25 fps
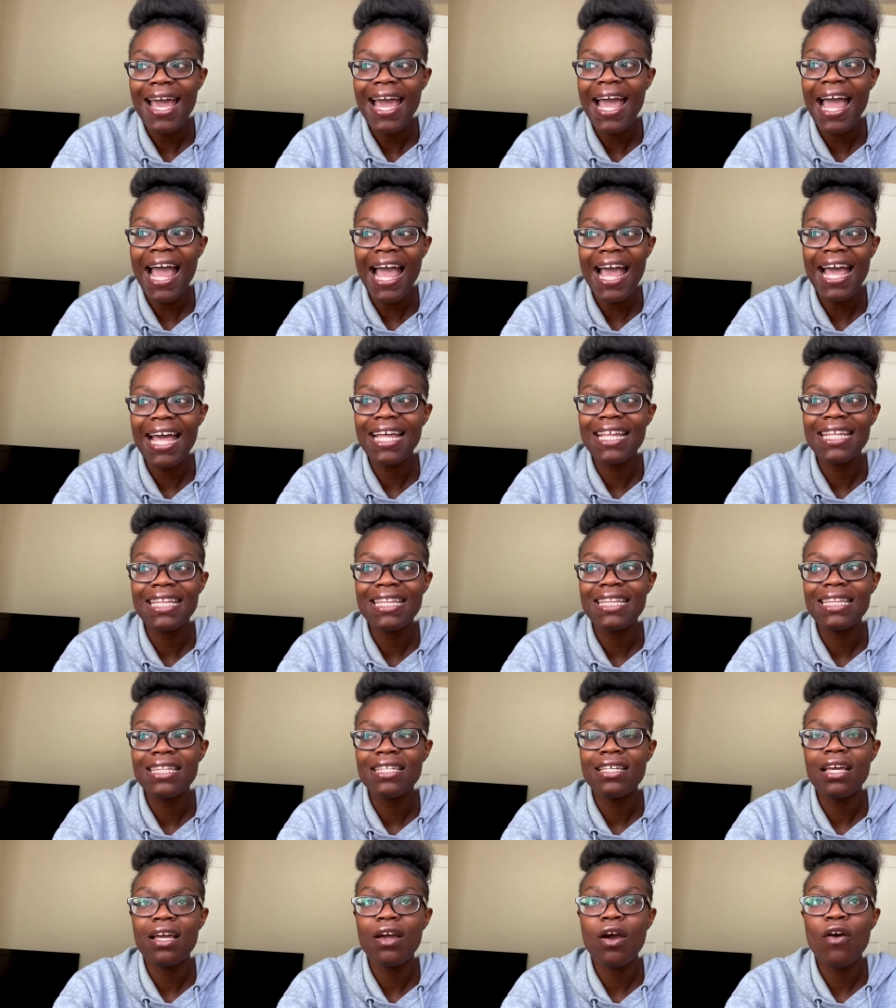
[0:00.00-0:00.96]

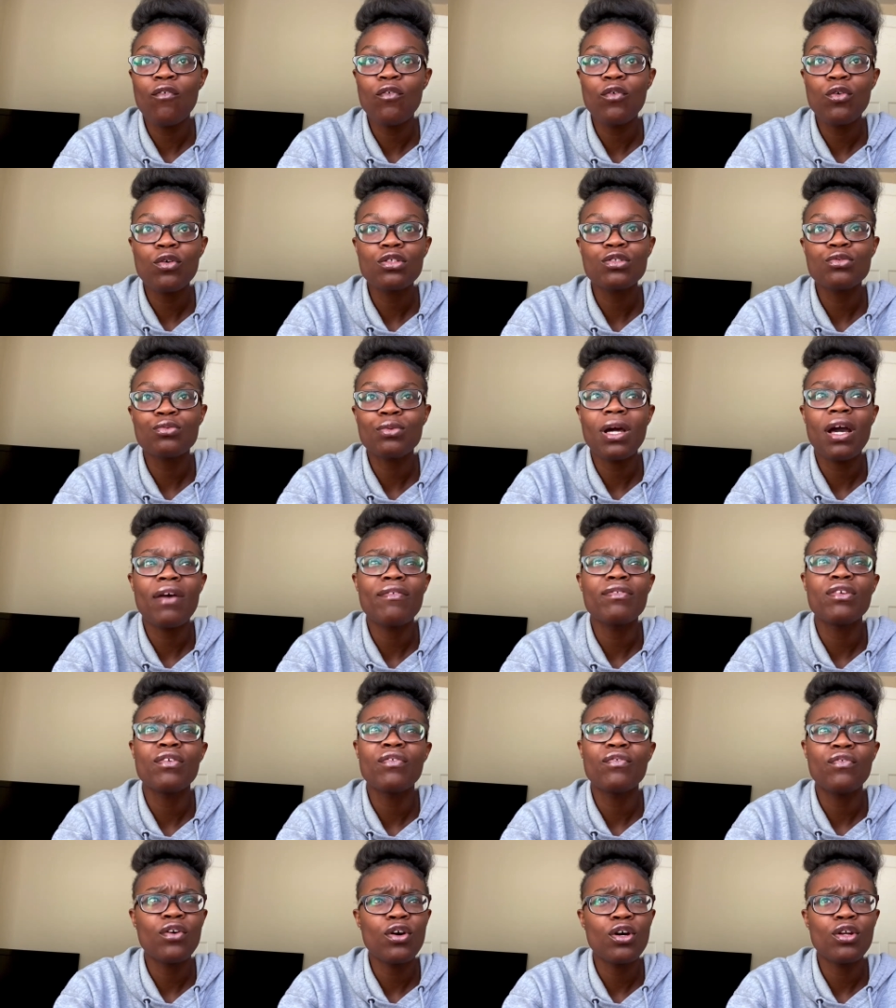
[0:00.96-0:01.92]
And of course we have the
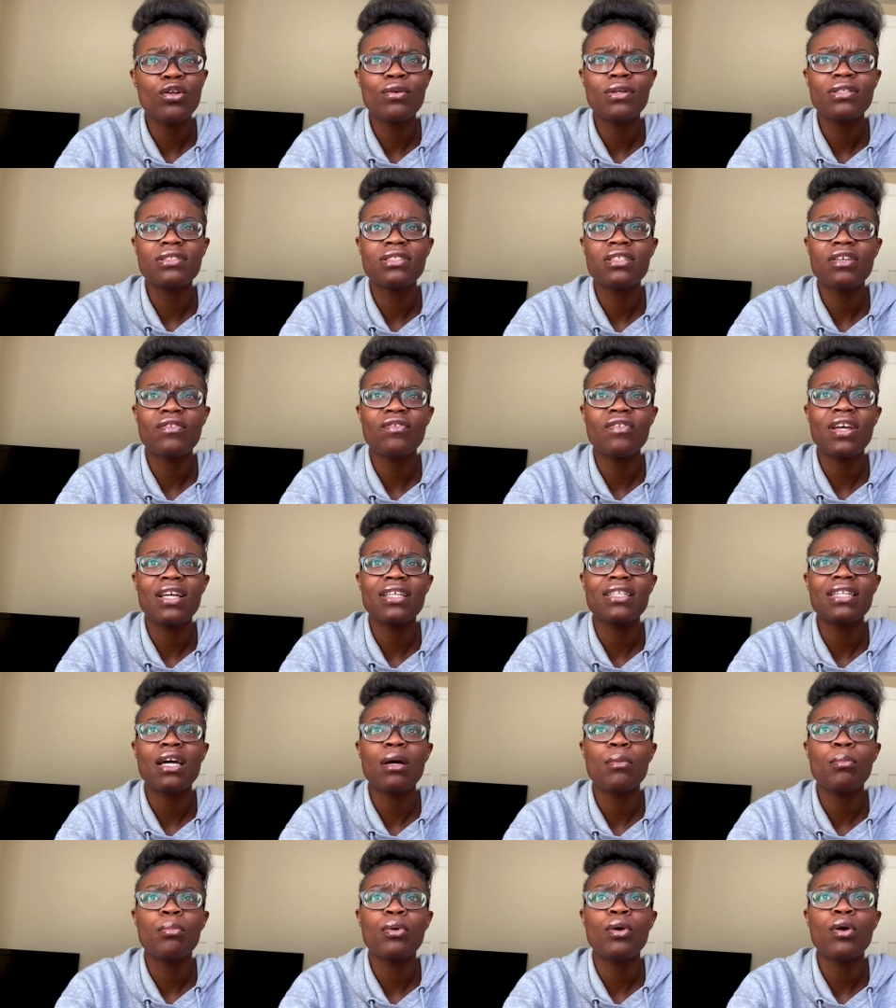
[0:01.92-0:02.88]
furlough and stuff like
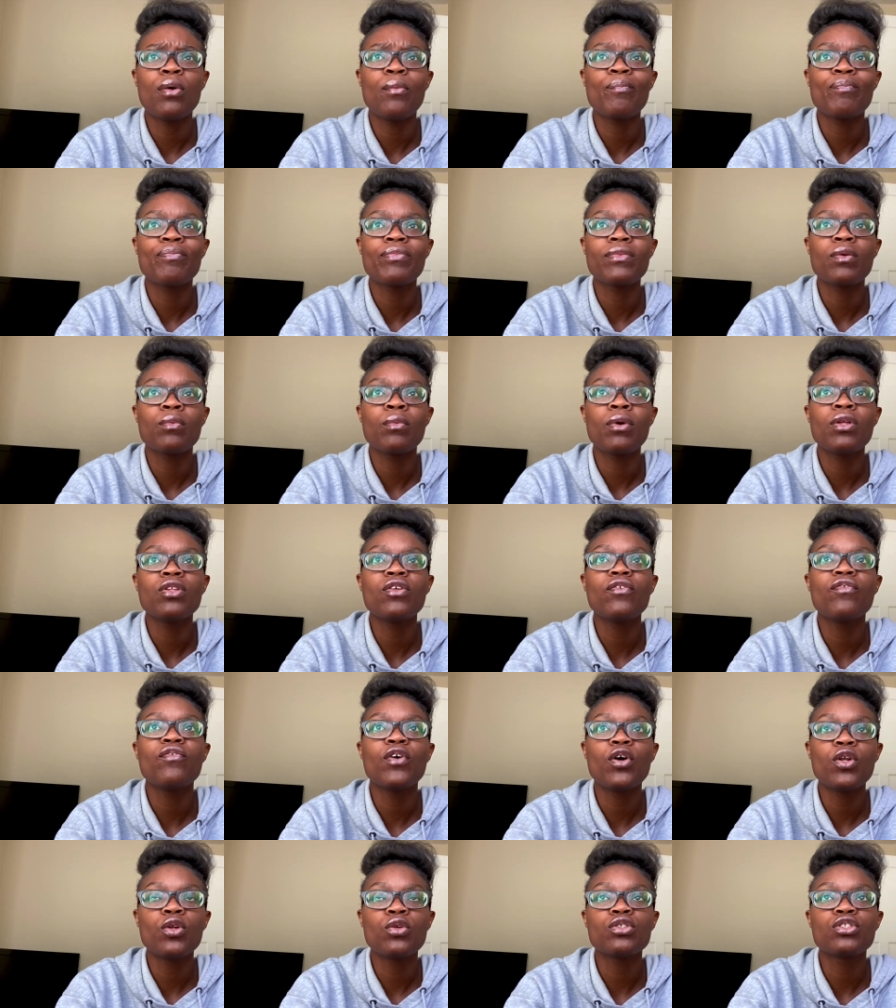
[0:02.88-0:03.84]
that, but when the
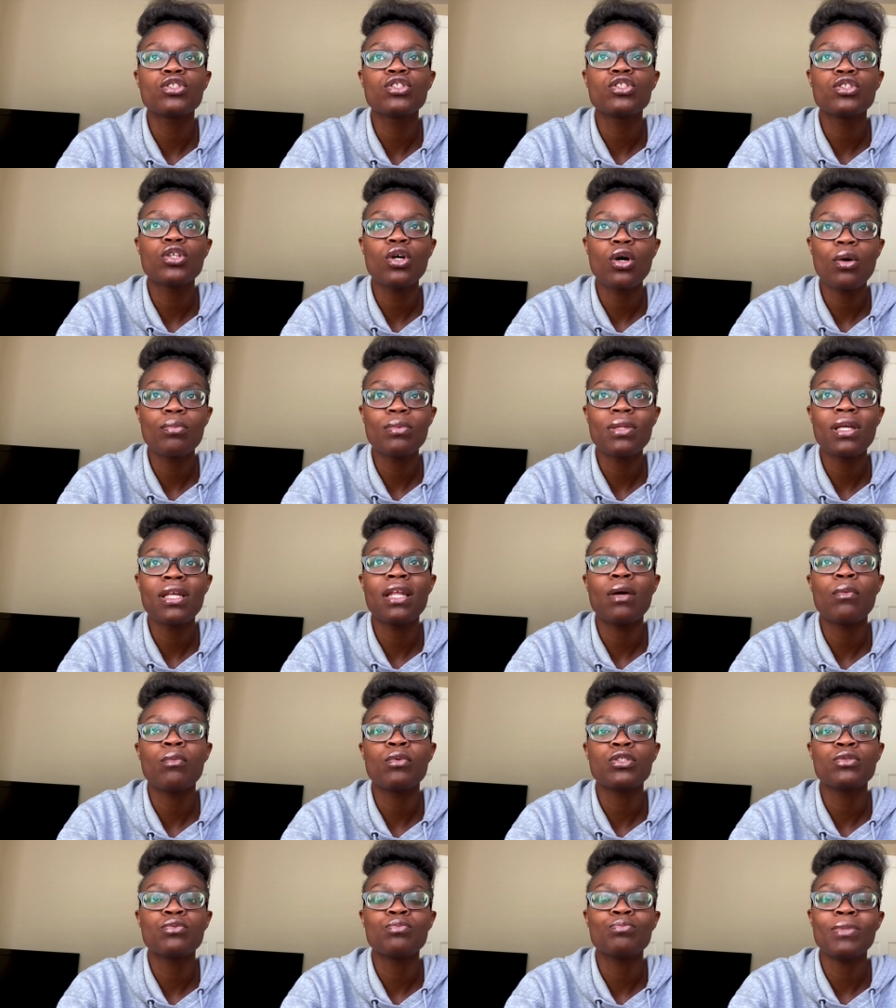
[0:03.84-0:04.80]
furlough stopped and I
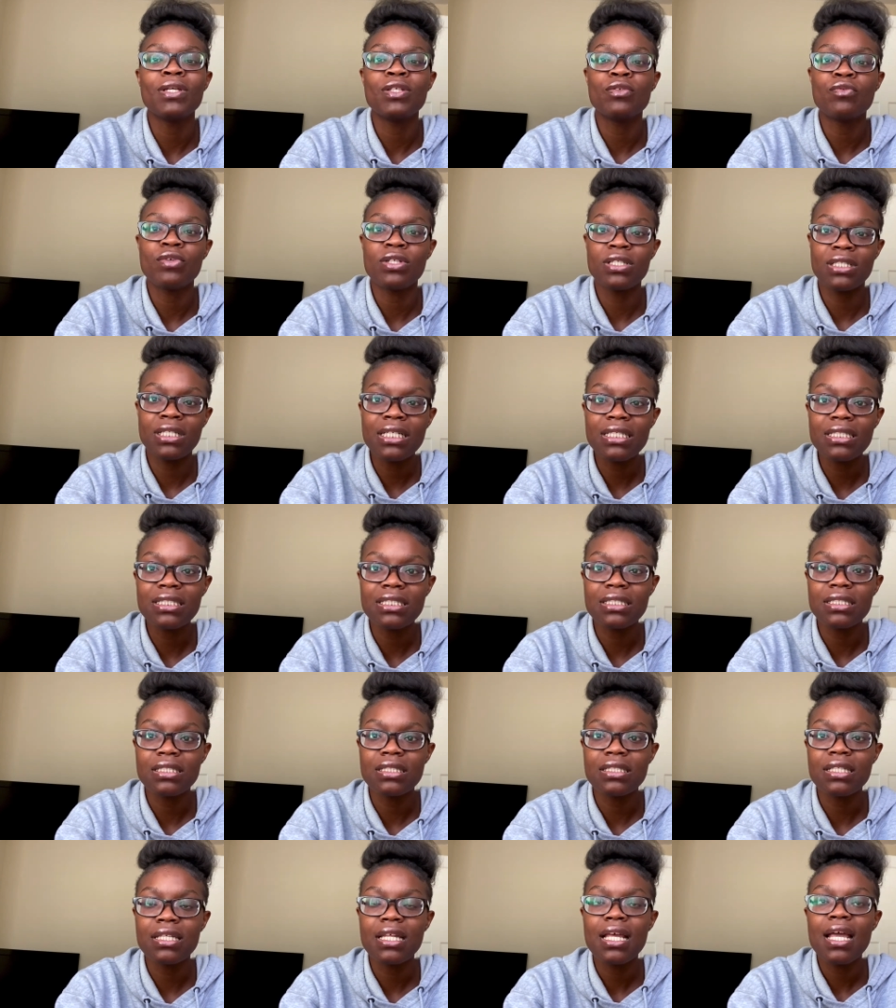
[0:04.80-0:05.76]
was made
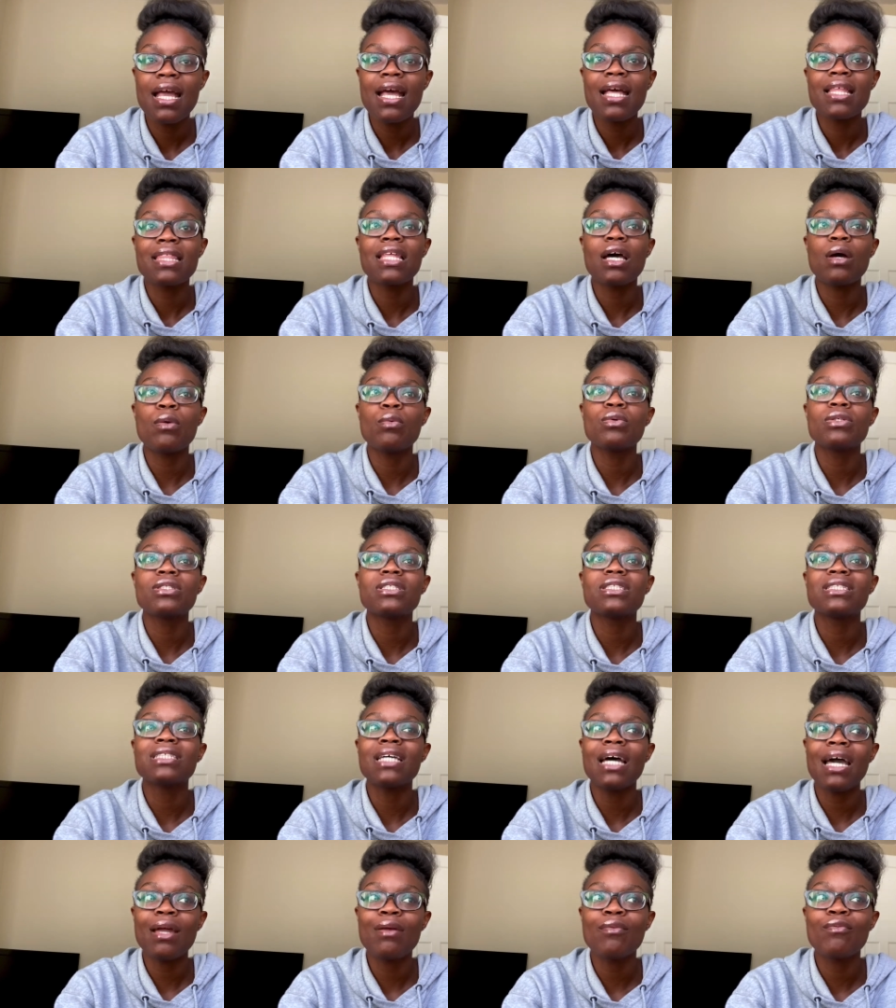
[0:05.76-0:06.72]
redundant, that was
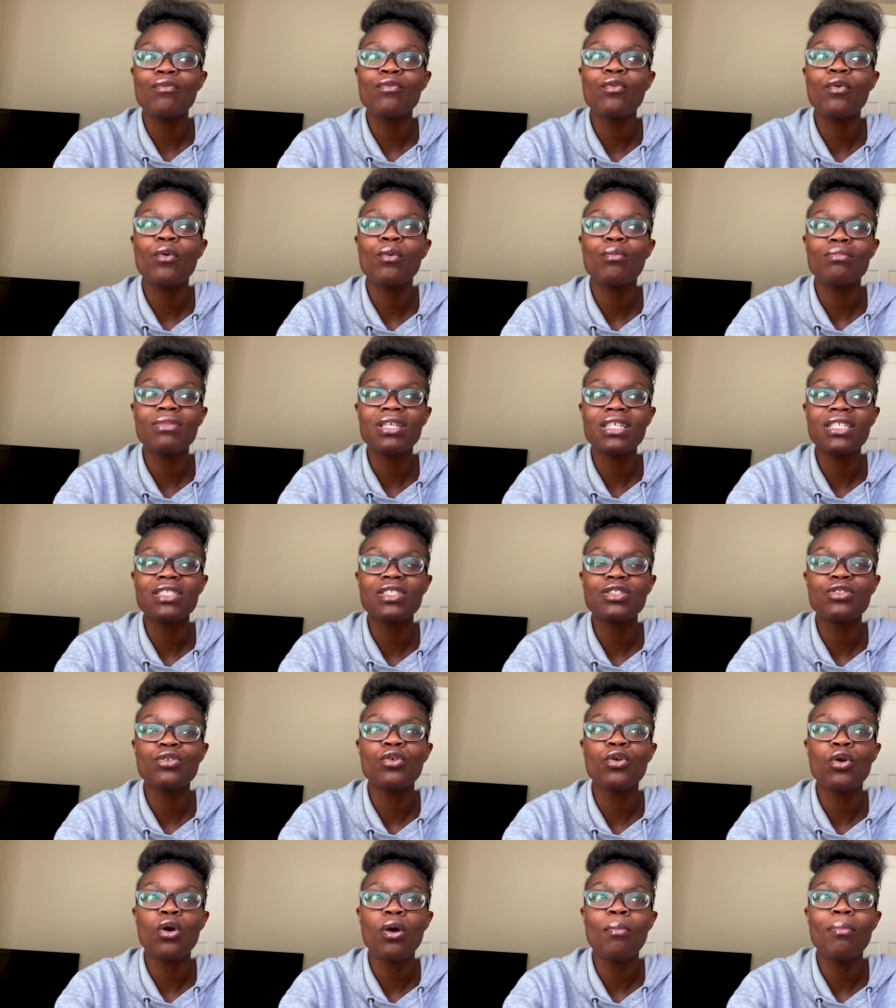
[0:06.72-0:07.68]
time for me to
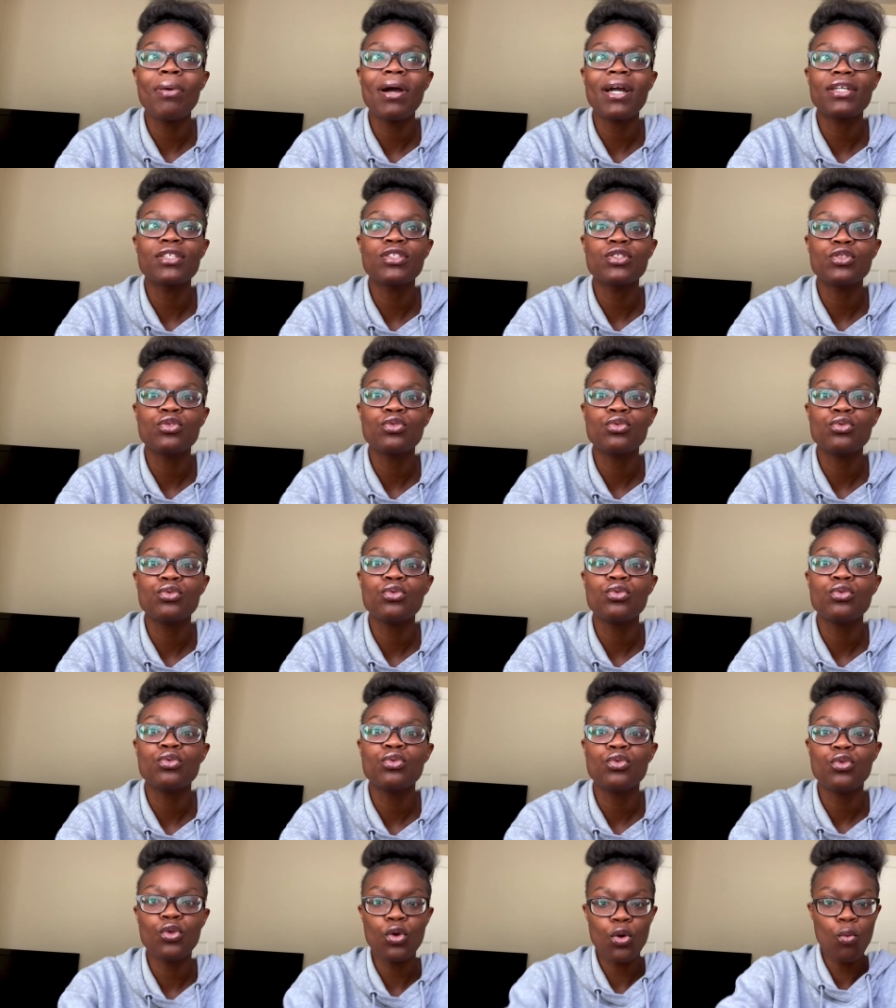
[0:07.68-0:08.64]
go back
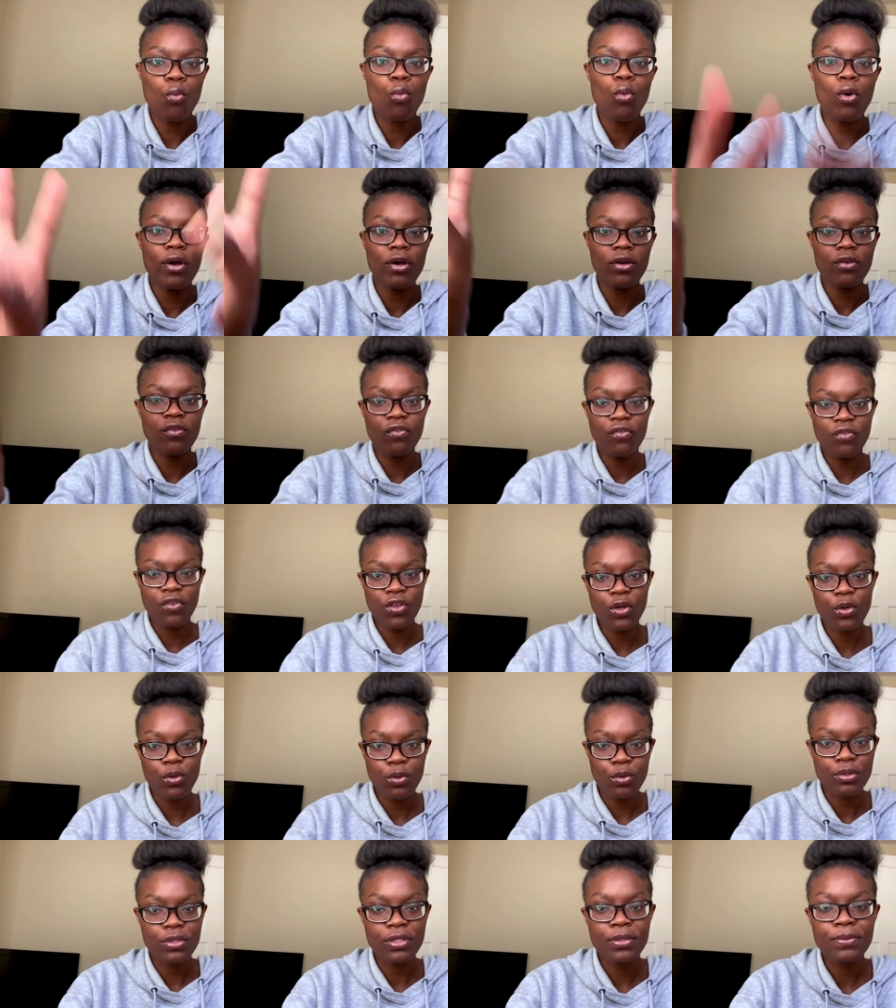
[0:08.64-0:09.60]
to the work
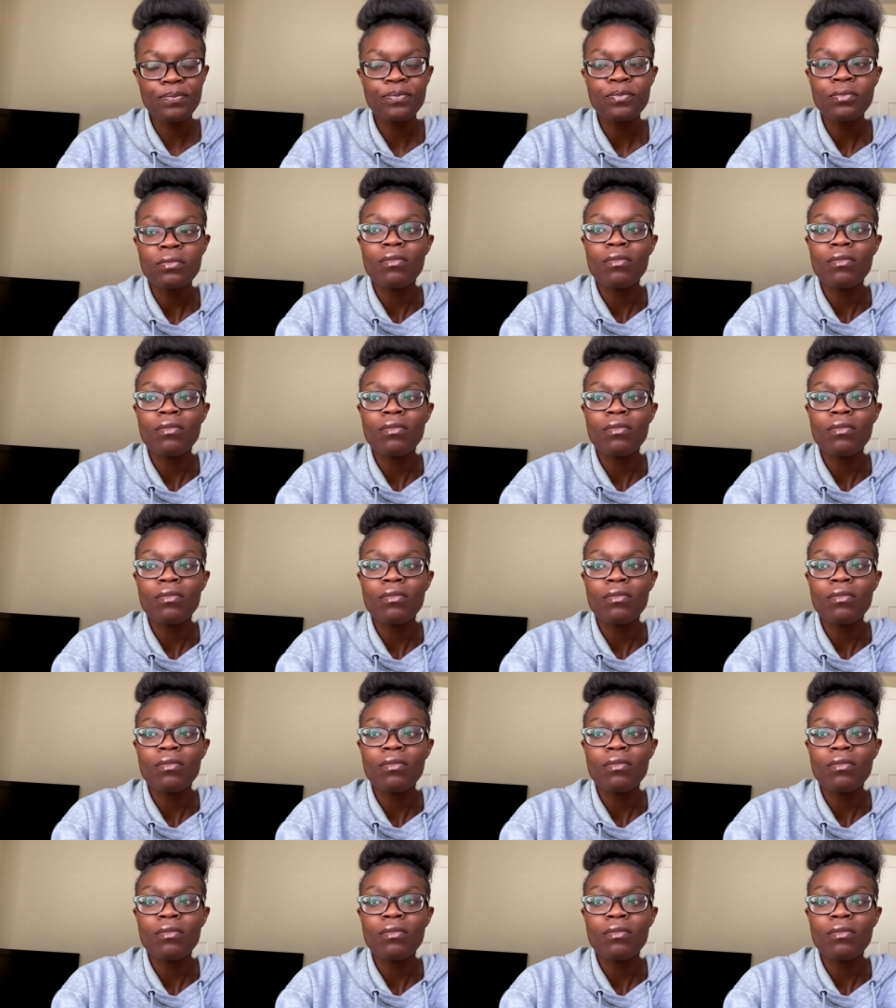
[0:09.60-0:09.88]
field.